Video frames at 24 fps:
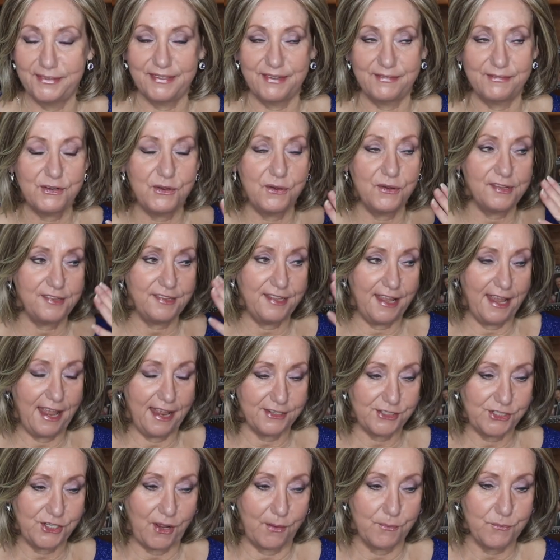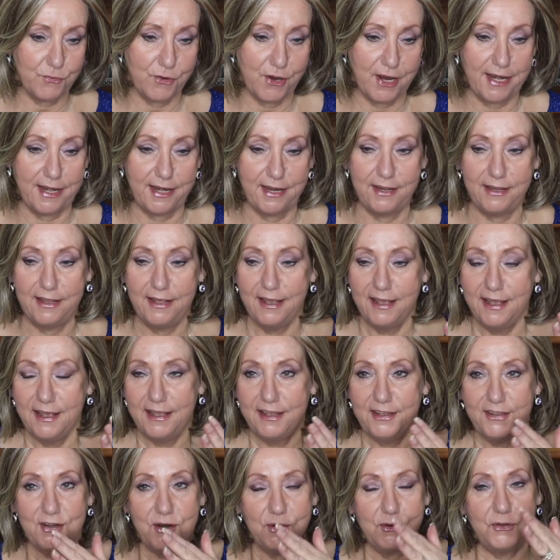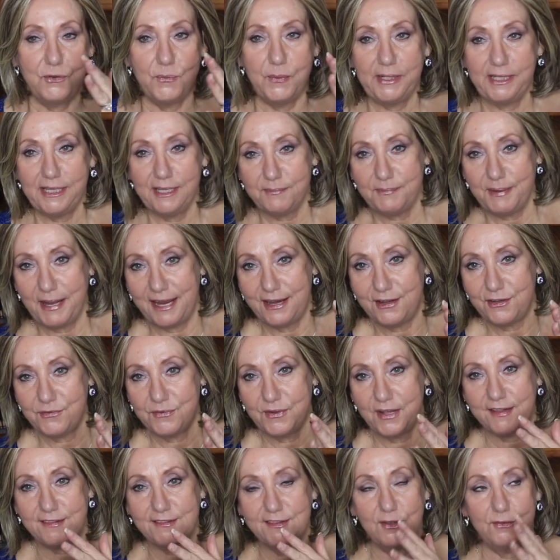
And of course they had Tom Brady, you know, New England Patriots.